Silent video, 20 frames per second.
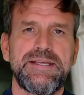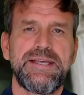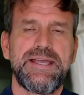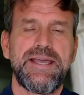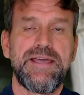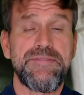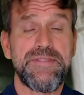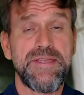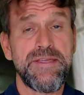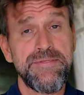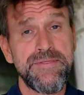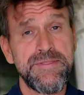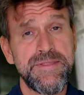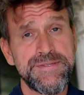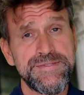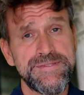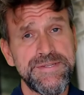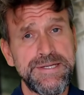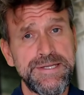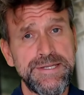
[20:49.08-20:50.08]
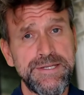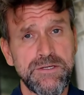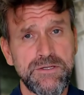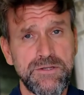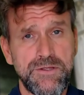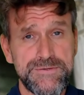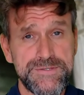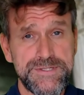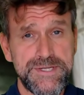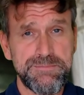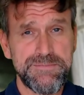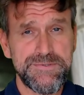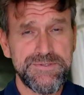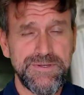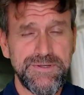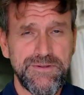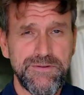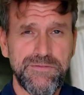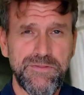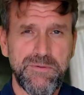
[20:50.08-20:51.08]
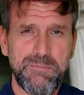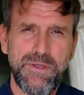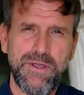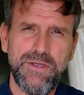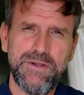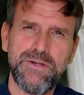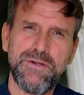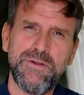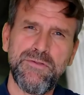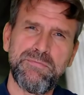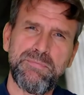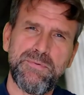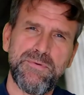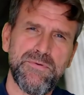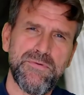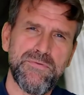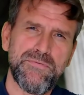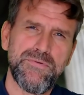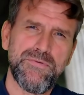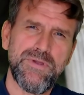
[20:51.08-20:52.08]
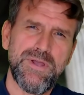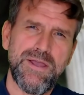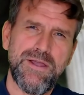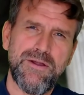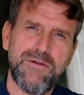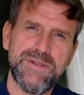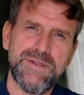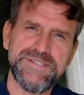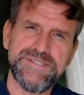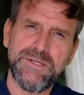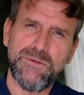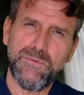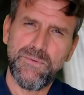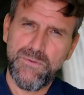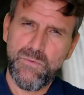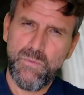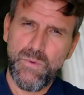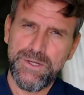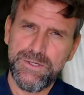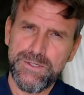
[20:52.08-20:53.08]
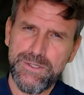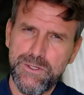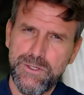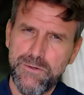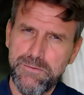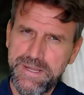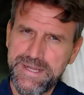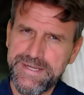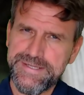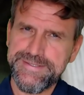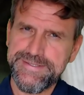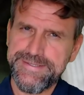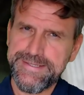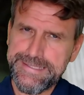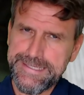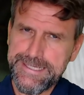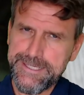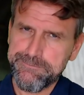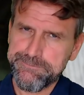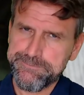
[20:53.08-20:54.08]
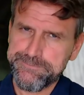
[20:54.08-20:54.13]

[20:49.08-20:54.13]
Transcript: And then there's the legal concept of the burden of proof resting with the one who makes the claim.